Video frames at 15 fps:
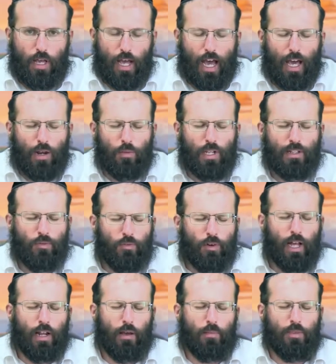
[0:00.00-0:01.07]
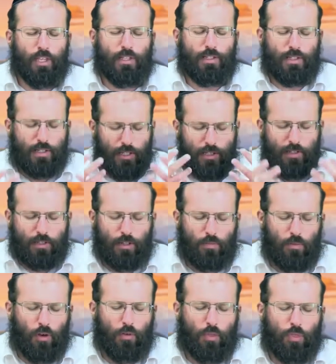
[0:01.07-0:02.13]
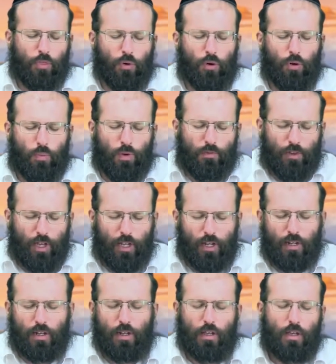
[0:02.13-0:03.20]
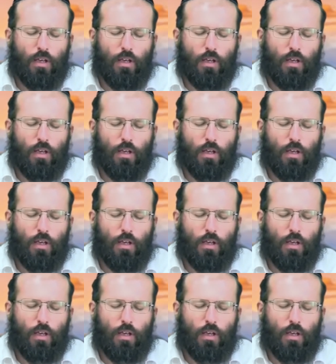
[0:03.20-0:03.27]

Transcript: How do we develop this system of thought within